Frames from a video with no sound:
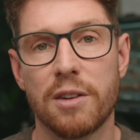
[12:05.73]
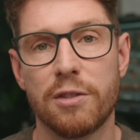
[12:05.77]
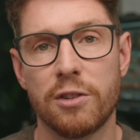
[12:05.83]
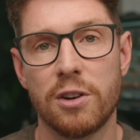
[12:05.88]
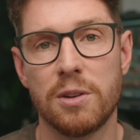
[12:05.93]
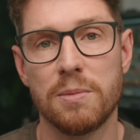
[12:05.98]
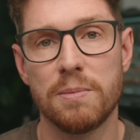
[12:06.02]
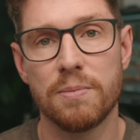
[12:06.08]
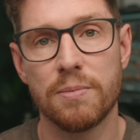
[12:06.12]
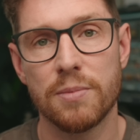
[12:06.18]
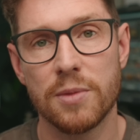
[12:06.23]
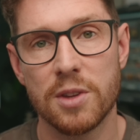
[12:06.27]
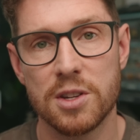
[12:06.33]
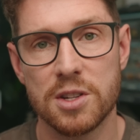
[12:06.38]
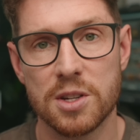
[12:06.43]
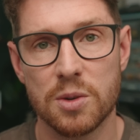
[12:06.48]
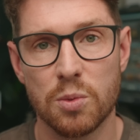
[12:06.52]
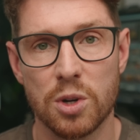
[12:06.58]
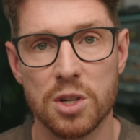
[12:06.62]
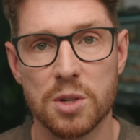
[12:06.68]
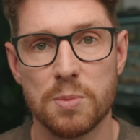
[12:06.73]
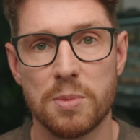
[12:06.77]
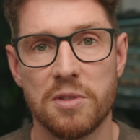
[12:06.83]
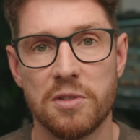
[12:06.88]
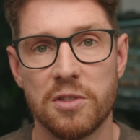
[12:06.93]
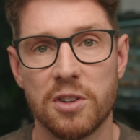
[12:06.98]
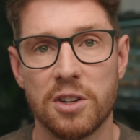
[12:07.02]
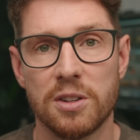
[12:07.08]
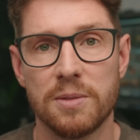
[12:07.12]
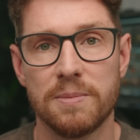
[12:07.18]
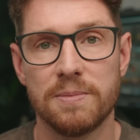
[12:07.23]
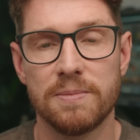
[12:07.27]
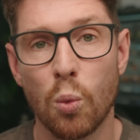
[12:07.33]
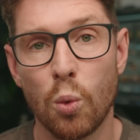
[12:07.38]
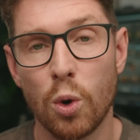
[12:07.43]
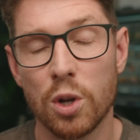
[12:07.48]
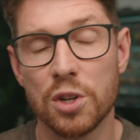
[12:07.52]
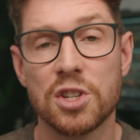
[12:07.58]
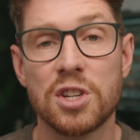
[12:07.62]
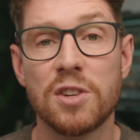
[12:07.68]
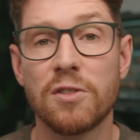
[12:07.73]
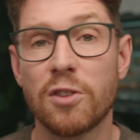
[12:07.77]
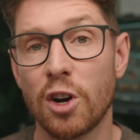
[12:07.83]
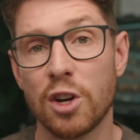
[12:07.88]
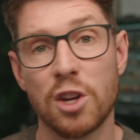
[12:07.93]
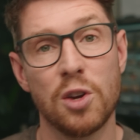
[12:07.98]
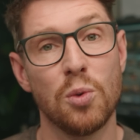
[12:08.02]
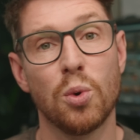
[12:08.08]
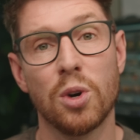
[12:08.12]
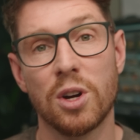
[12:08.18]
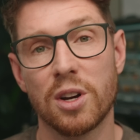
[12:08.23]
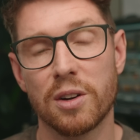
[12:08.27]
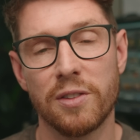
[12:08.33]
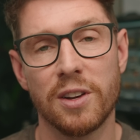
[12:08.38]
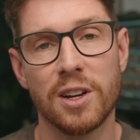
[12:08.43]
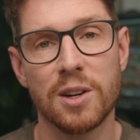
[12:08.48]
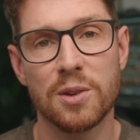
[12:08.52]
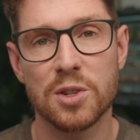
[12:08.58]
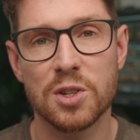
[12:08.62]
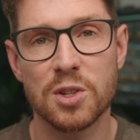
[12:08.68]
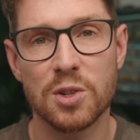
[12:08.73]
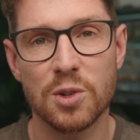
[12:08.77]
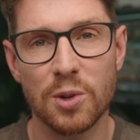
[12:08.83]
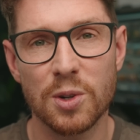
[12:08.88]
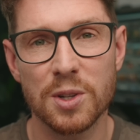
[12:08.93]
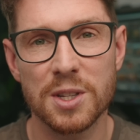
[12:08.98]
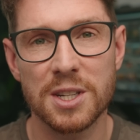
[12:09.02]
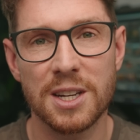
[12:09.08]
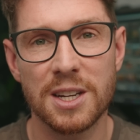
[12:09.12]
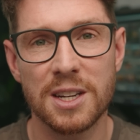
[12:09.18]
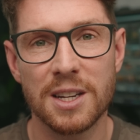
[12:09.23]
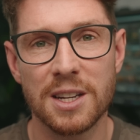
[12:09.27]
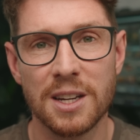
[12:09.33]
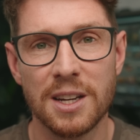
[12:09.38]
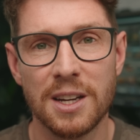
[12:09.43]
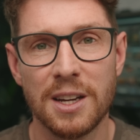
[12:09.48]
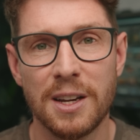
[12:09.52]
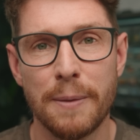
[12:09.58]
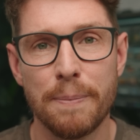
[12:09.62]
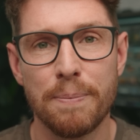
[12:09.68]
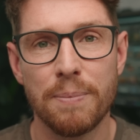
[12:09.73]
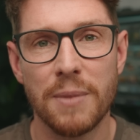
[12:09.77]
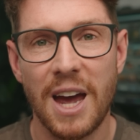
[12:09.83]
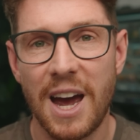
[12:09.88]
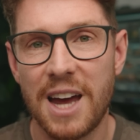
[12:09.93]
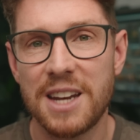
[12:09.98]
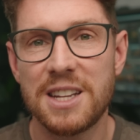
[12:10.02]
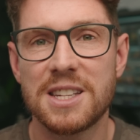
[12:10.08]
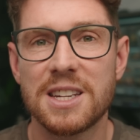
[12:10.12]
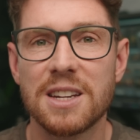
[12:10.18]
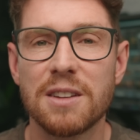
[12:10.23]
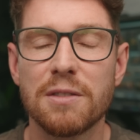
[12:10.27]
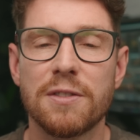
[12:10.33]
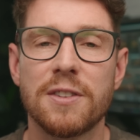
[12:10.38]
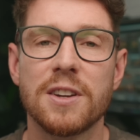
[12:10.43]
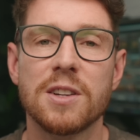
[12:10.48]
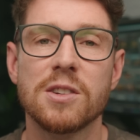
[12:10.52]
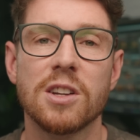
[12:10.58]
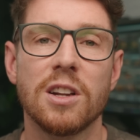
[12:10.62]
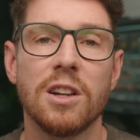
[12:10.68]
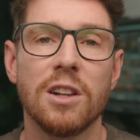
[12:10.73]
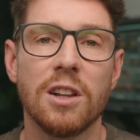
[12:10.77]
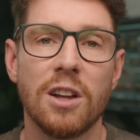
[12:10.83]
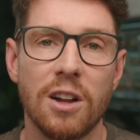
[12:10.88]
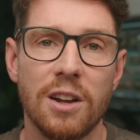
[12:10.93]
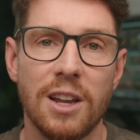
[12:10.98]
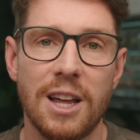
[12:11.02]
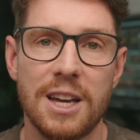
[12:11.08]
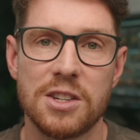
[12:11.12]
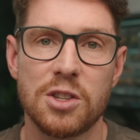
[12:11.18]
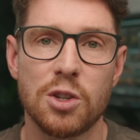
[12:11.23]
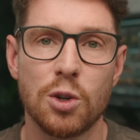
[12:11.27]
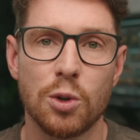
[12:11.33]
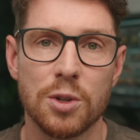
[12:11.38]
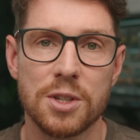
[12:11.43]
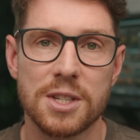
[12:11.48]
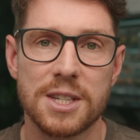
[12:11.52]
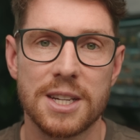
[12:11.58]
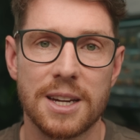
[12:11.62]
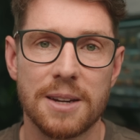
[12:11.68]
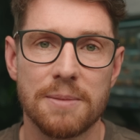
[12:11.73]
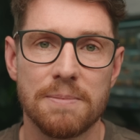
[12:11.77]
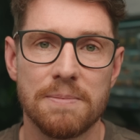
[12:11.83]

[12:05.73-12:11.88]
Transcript: for him as it was before. Once you've got your workflow sorted, editing feels a lot less daunting.